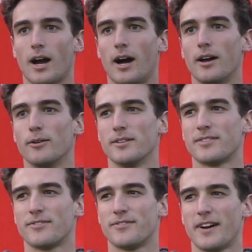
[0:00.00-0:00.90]
Uh, I
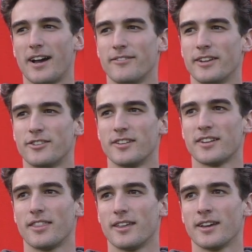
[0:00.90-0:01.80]
was five inches,
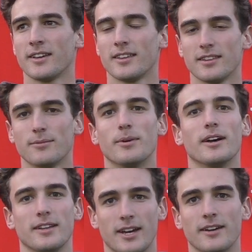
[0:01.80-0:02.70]
I think.
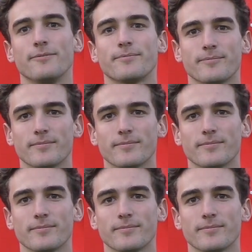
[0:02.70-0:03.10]
But and yeah, just